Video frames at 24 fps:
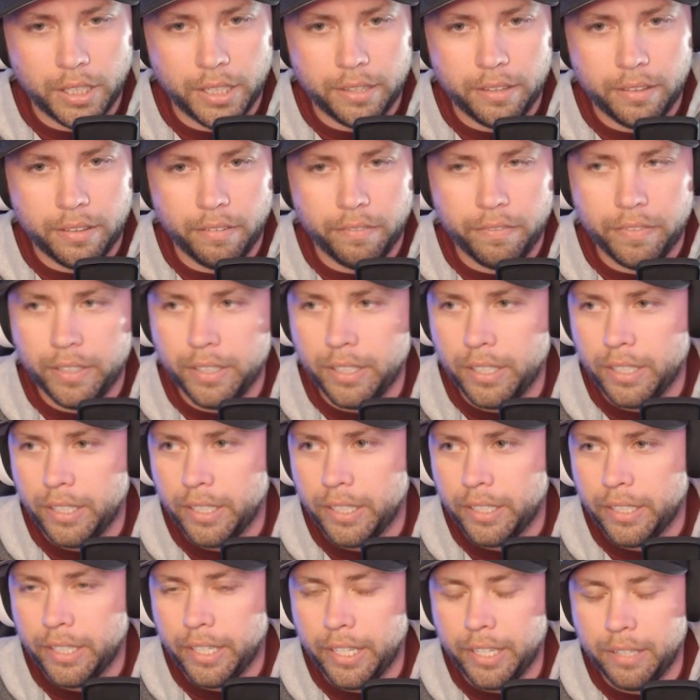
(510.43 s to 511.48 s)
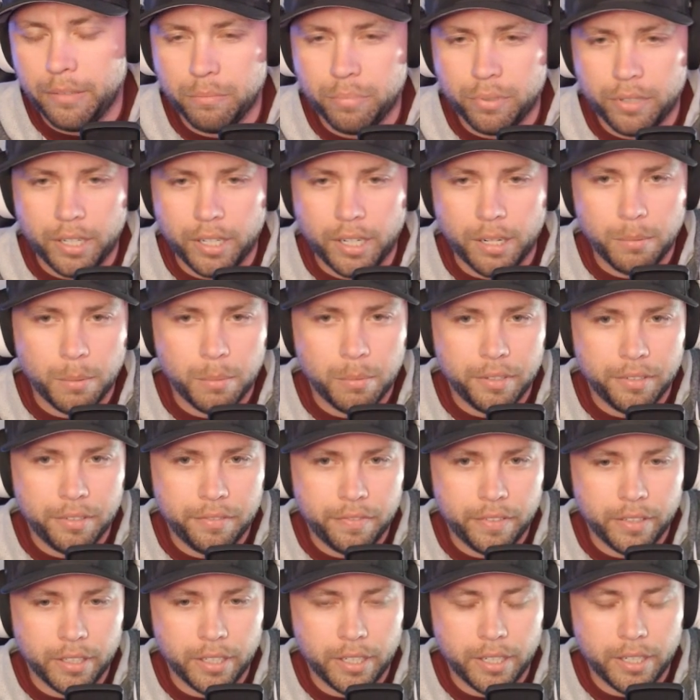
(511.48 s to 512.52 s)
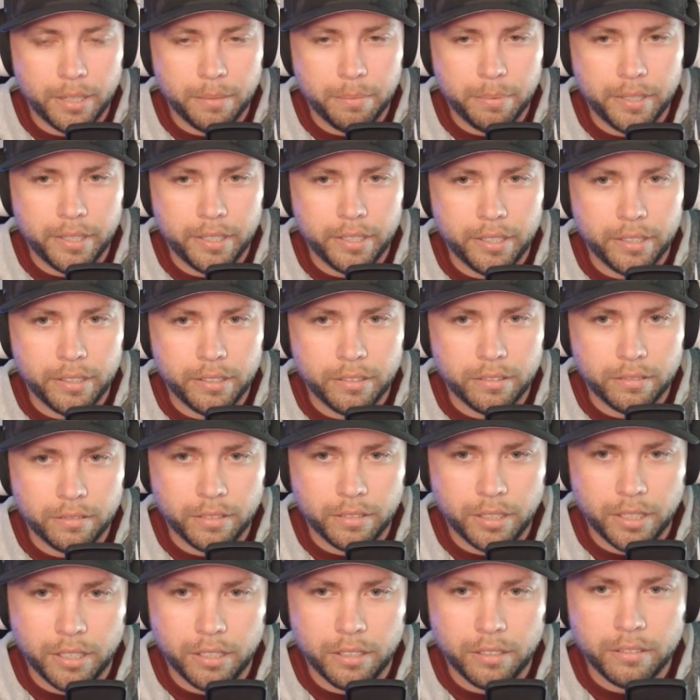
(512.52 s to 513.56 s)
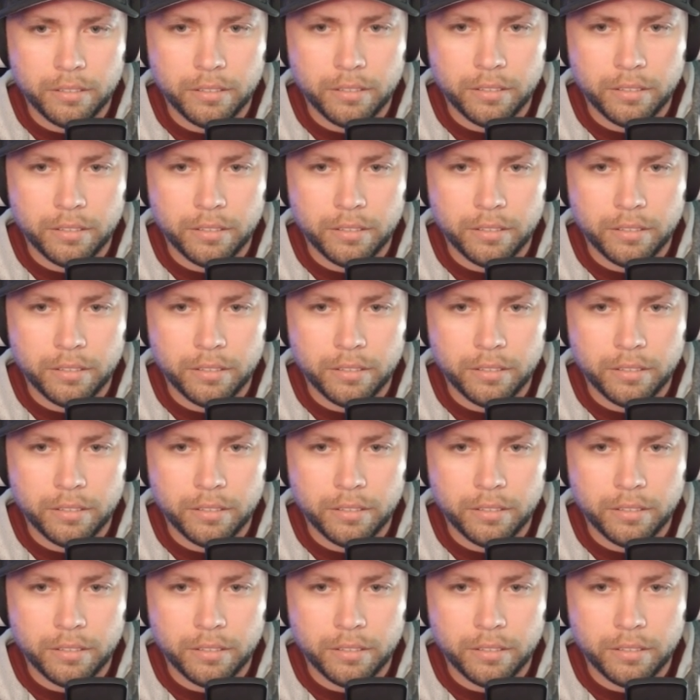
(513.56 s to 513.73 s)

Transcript: I feel like he can probably fill it up here. No.